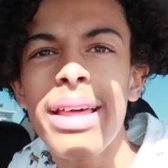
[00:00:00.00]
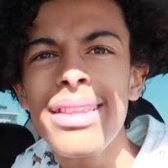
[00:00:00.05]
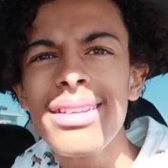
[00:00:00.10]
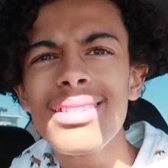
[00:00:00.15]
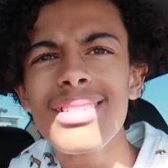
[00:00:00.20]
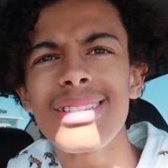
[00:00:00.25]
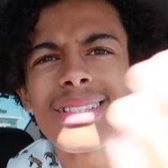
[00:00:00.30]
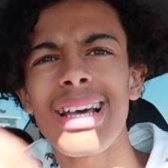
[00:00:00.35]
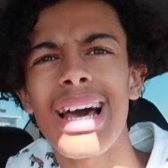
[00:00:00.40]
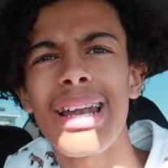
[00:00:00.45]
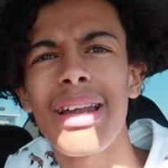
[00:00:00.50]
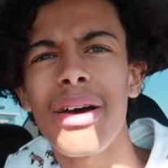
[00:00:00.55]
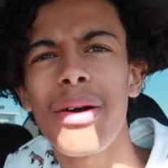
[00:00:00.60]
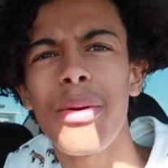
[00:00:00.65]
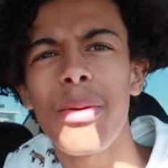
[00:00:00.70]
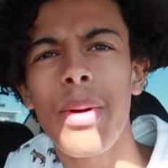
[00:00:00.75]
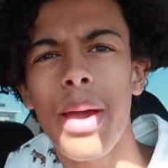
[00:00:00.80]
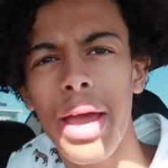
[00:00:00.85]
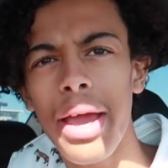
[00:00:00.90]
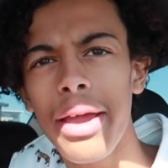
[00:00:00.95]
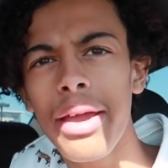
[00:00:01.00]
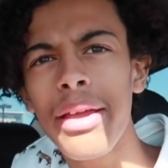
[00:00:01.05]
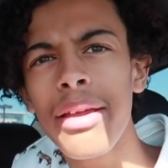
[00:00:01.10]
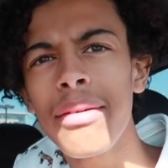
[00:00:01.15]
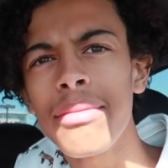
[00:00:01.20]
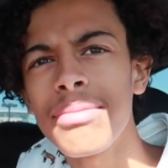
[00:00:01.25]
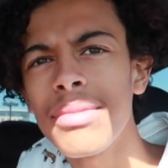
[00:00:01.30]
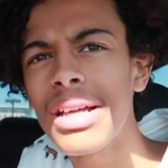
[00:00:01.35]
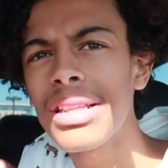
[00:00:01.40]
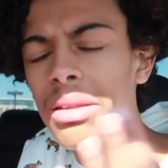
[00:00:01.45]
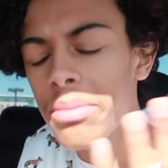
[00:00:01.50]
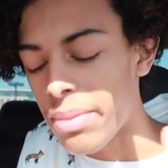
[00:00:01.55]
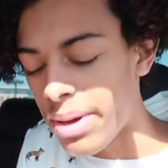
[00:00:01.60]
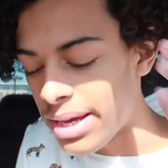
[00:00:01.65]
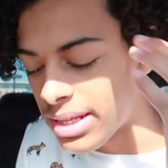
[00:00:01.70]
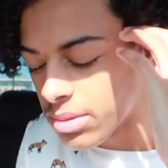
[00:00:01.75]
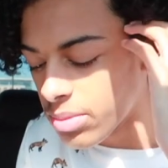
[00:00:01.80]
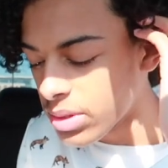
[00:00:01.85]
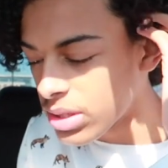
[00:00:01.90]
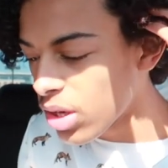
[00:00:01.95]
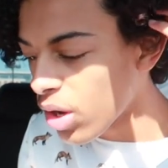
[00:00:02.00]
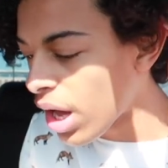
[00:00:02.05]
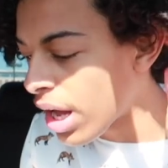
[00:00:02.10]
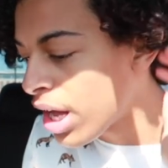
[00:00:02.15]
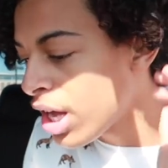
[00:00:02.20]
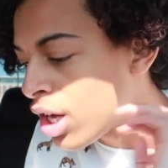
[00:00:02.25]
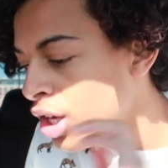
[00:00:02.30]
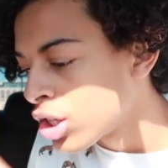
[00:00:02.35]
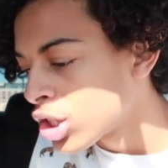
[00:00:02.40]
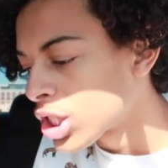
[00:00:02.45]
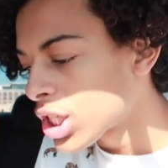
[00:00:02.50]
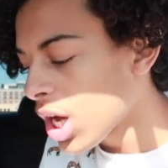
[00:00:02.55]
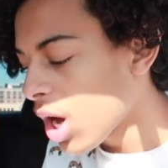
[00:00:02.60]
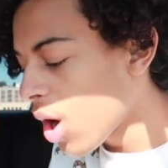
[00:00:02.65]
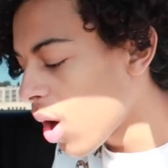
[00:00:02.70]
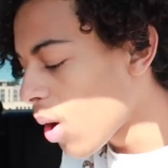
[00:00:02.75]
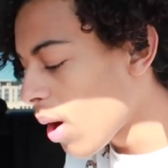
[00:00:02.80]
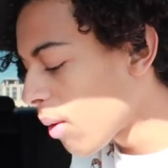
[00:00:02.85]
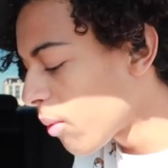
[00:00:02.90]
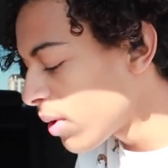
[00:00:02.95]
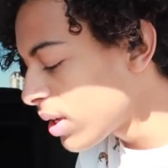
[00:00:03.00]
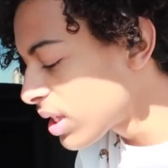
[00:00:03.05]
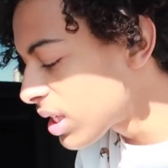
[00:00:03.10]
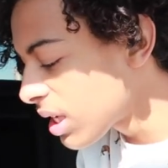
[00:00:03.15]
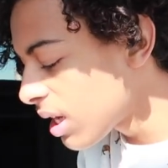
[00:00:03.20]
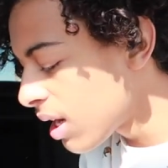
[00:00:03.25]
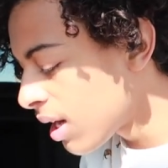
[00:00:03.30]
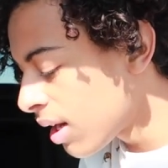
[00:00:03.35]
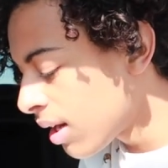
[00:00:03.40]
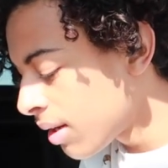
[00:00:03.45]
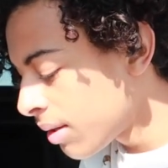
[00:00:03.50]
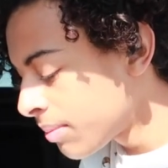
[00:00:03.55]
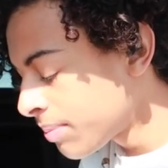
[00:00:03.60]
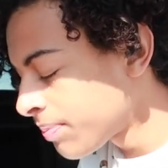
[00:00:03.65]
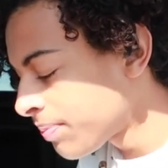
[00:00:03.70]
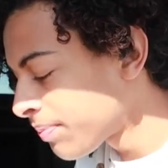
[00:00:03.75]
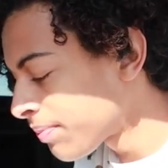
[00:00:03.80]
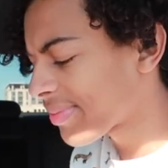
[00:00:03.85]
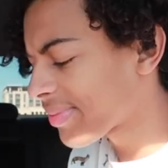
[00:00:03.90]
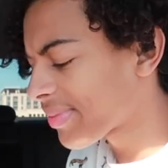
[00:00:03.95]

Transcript: this is kind of okay not the best but it's okay so I went to um